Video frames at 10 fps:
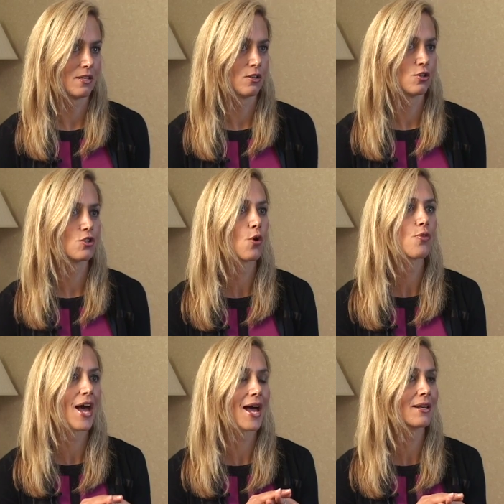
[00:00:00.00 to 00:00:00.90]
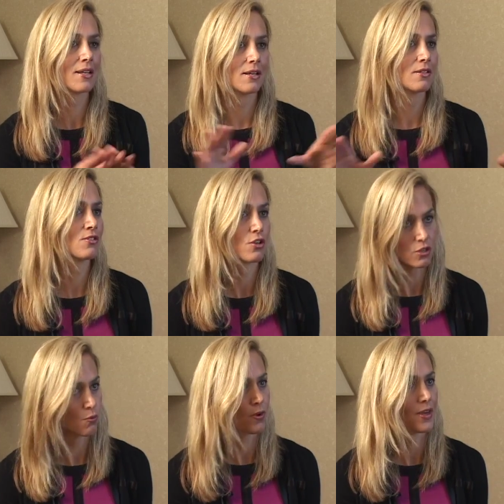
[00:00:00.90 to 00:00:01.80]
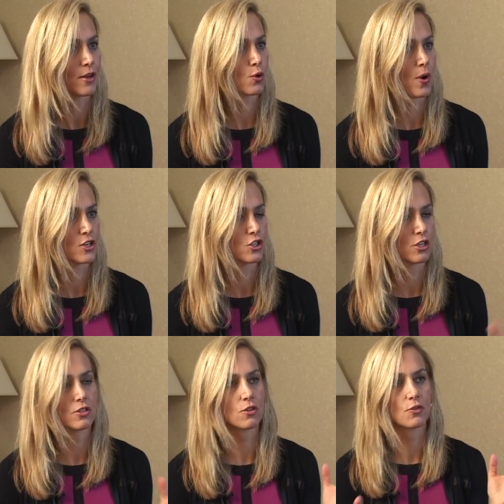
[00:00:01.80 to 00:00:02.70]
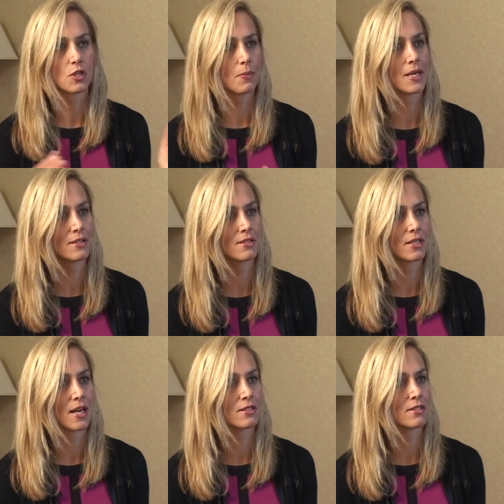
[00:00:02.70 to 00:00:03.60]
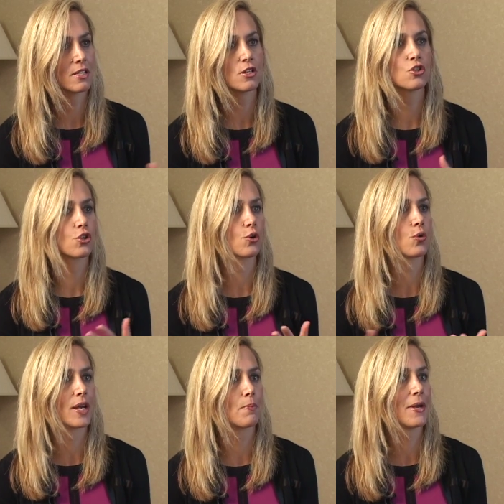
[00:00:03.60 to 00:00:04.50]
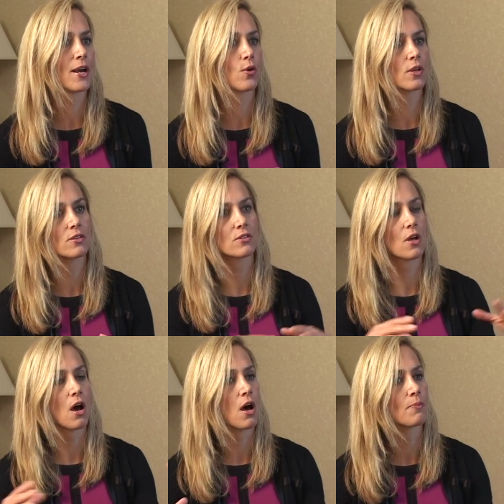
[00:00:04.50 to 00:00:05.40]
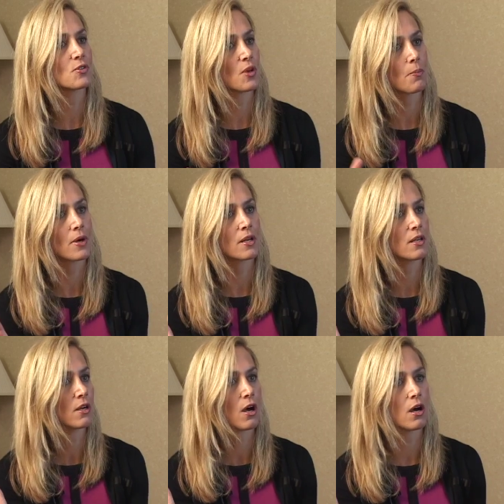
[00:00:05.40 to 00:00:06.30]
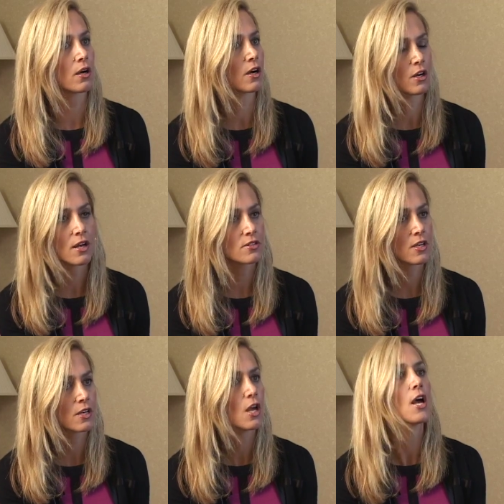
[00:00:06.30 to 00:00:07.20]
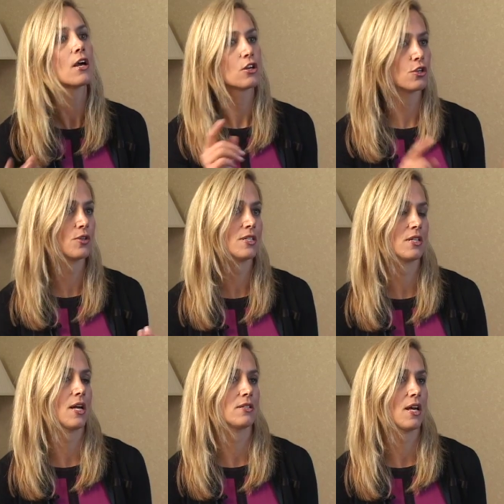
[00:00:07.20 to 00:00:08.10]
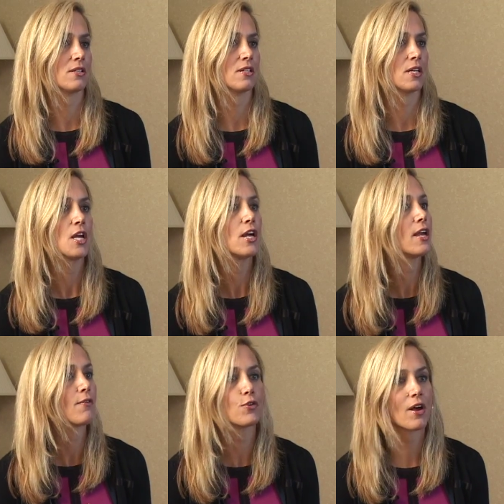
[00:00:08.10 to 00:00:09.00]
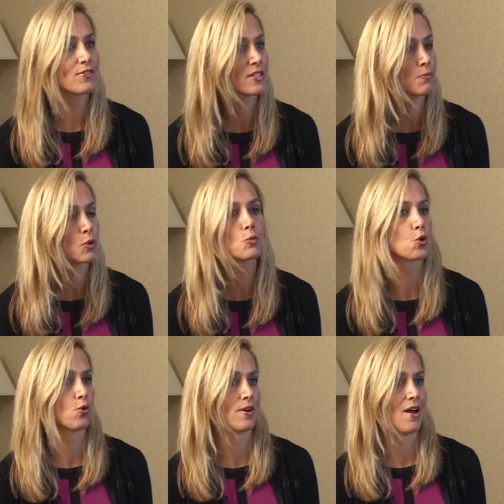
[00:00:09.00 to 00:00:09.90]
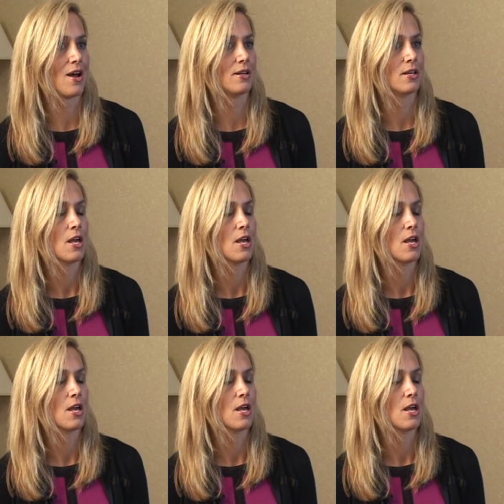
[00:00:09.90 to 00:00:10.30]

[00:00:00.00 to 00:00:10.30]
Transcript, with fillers: Mm-hmm. So that is without a question. So if somebody has celiac disease, your grandparents, um, somebody, uh, a cousin, you need to get tested. If you have symptoms or not.